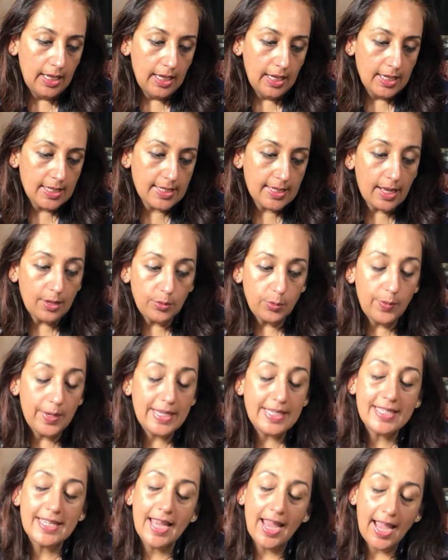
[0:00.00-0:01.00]

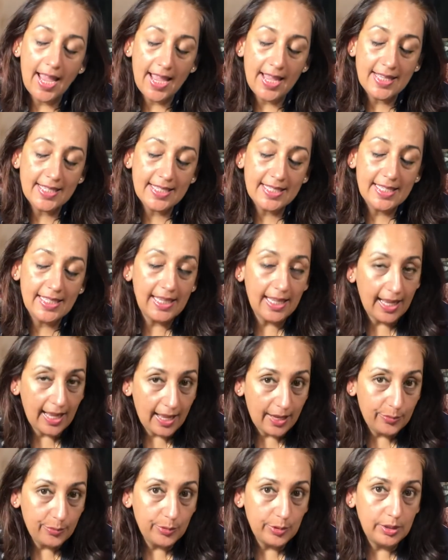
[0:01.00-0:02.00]
Southwest has the
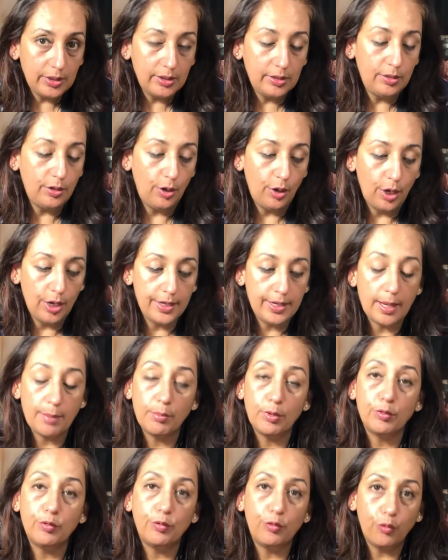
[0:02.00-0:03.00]
annual number
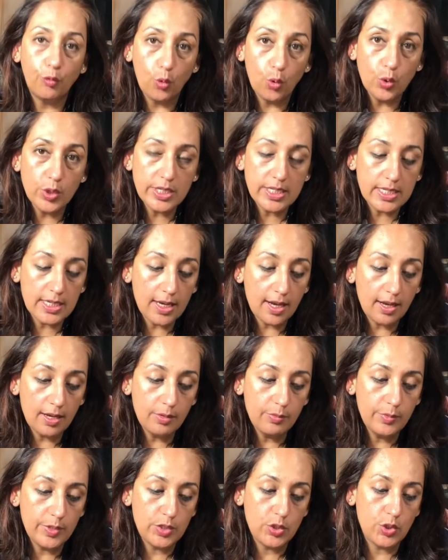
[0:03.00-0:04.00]
4 star,
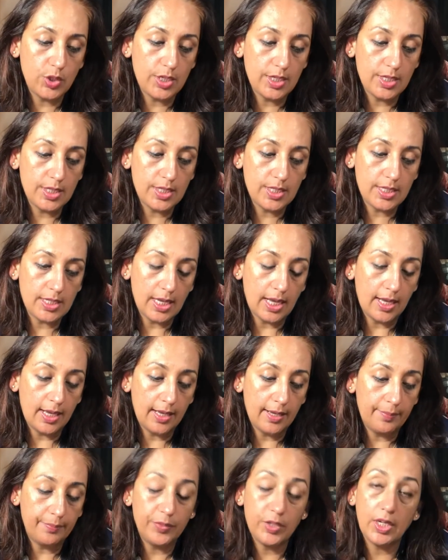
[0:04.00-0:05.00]
which is
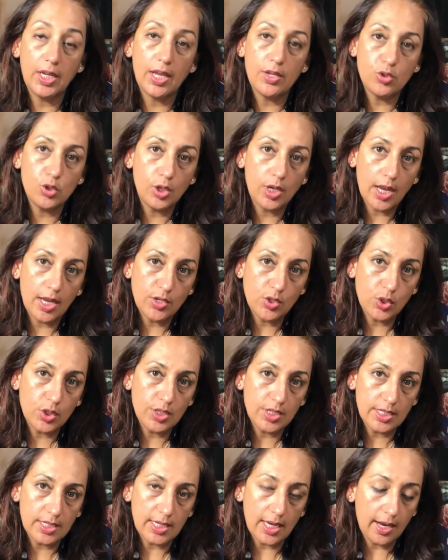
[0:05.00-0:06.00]
the education
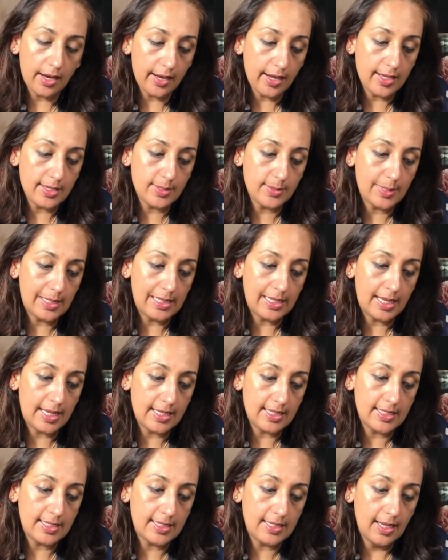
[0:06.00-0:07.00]
star, as well
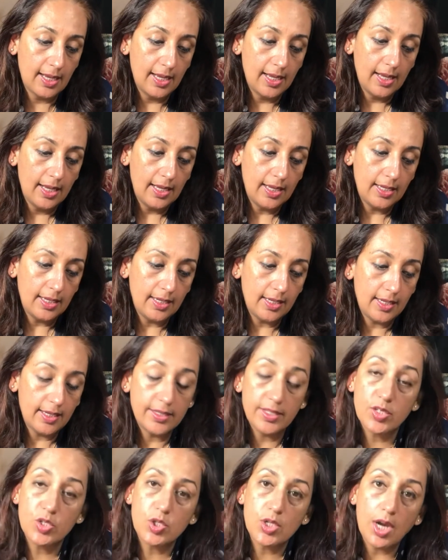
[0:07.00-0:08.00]
as the
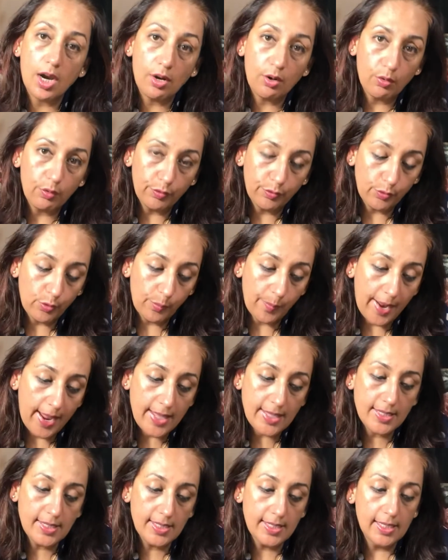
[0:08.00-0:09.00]
star of
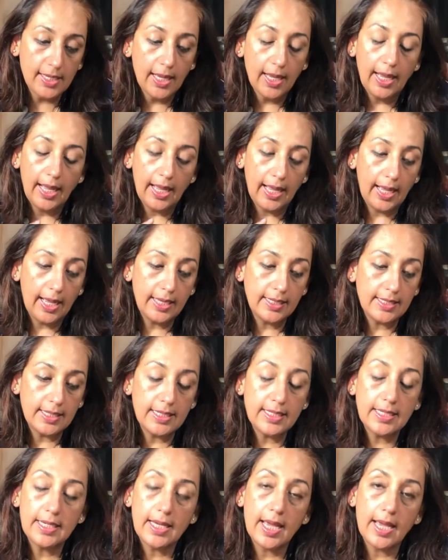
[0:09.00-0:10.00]
romance, and it
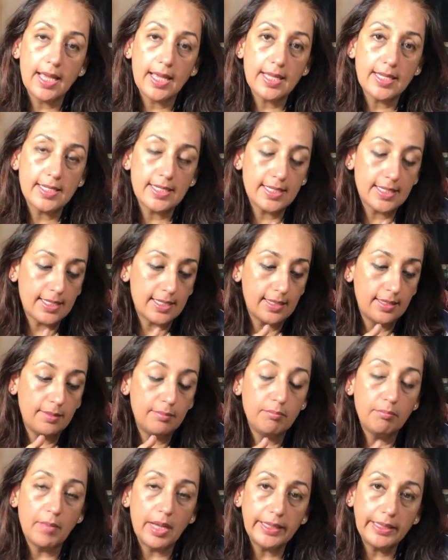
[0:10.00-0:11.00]
has the
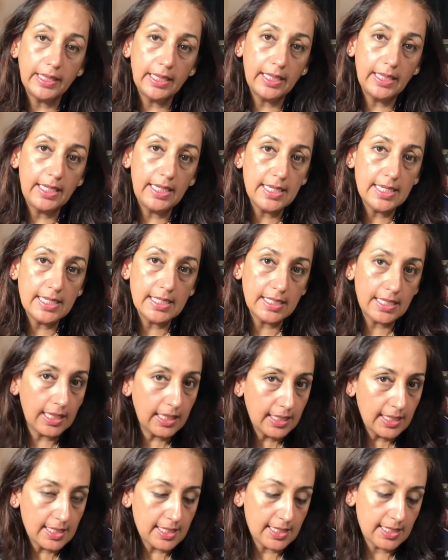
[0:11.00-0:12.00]
monthly
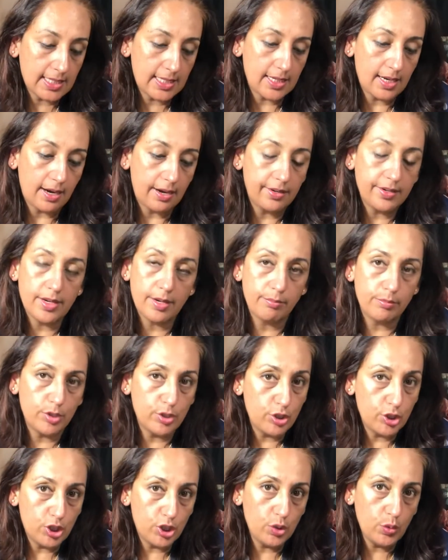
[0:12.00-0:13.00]
sickness star number
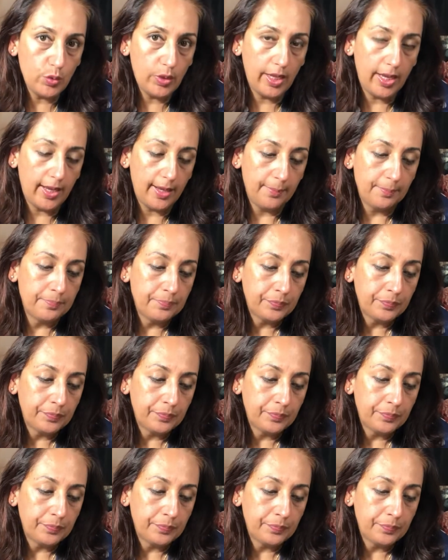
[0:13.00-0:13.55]
2 there.